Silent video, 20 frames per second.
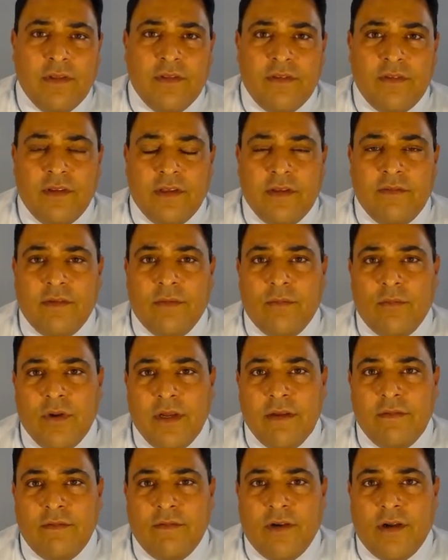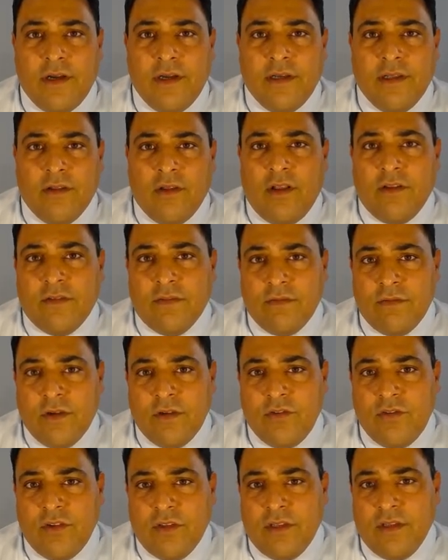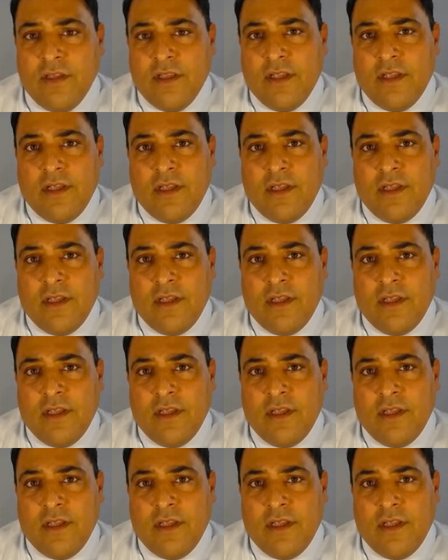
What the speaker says: but significant brain fog and loss of function